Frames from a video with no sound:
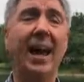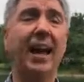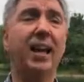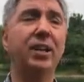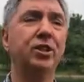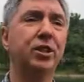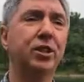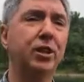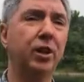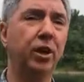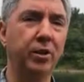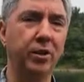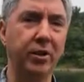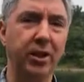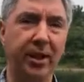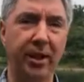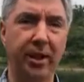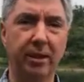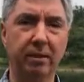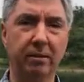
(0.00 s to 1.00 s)
actually on
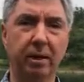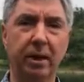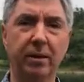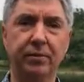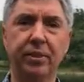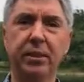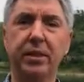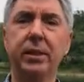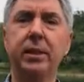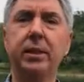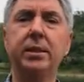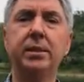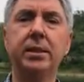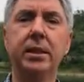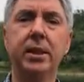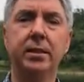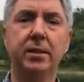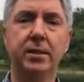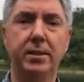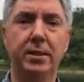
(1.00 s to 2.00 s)
the aircraft, and he can
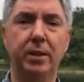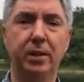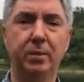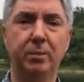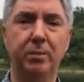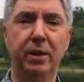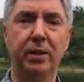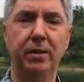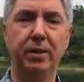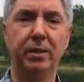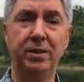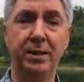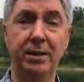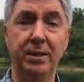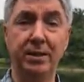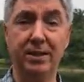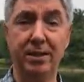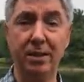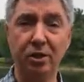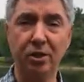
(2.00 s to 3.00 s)
take his experience,
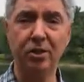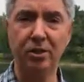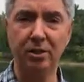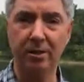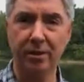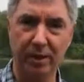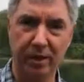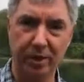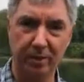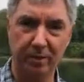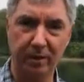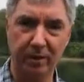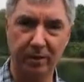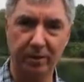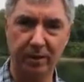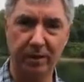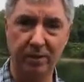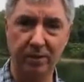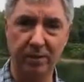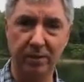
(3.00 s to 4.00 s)
his digital
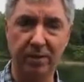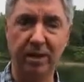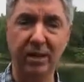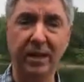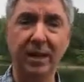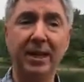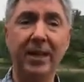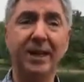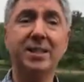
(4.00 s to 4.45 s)
experience,